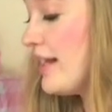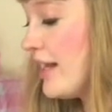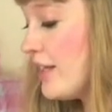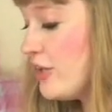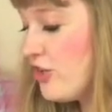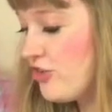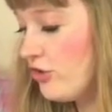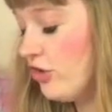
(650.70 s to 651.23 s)
any
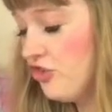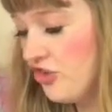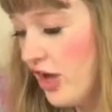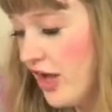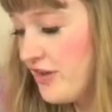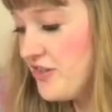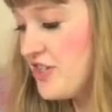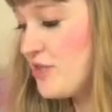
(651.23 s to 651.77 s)
additional
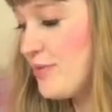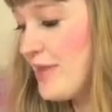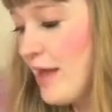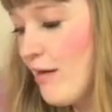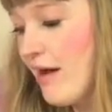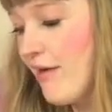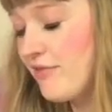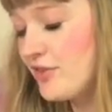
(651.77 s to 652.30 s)
charges
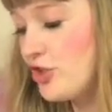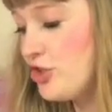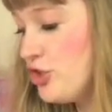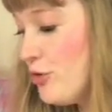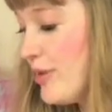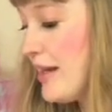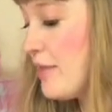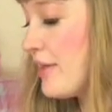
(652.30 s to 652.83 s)
without having to
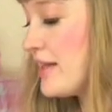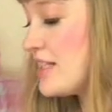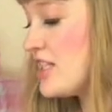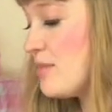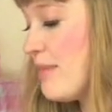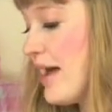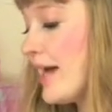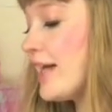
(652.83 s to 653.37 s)
do anything to
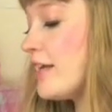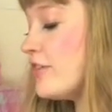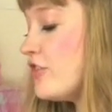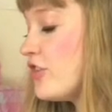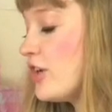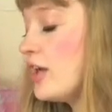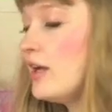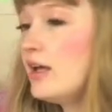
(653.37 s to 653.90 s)
the
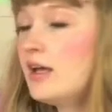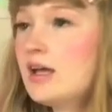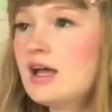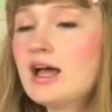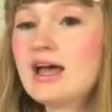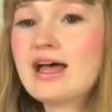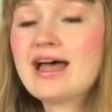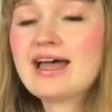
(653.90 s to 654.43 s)
package.
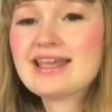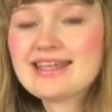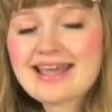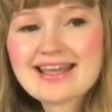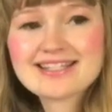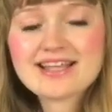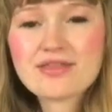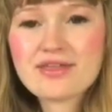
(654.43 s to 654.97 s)

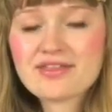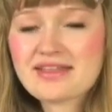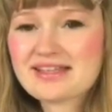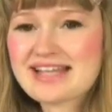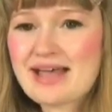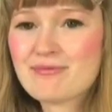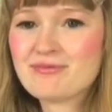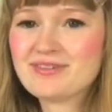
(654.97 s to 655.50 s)
Yes, I think that's
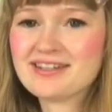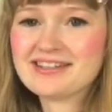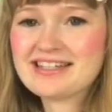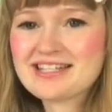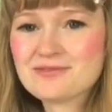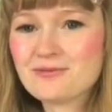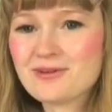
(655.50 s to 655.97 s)
happened at least